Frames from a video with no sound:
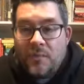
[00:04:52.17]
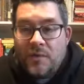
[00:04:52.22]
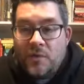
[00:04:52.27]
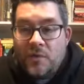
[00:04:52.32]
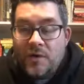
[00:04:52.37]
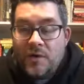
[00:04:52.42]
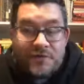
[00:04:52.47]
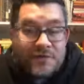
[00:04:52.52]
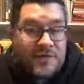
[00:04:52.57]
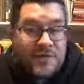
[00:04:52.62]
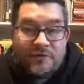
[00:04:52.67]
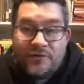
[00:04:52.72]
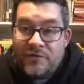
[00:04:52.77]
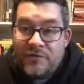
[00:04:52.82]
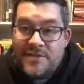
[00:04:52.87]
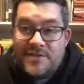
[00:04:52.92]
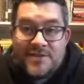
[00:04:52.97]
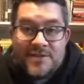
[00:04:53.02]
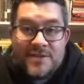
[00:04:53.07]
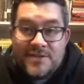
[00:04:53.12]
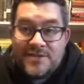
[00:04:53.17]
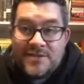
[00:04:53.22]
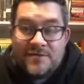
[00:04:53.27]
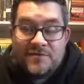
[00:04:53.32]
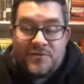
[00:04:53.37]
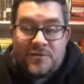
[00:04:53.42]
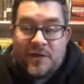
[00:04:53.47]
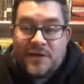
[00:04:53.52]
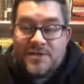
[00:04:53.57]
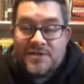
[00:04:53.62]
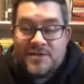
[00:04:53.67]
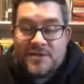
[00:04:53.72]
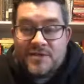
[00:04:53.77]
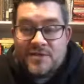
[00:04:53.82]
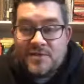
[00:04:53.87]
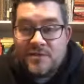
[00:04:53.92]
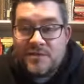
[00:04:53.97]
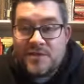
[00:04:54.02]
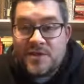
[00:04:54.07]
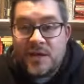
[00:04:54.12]
with different sets of
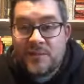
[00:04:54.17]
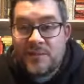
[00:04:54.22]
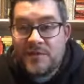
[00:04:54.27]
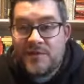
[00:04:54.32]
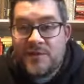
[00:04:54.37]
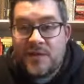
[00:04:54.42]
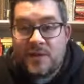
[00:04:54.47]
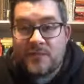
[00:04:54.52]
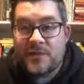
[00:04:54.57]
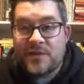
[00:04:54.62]
lenses from time to time,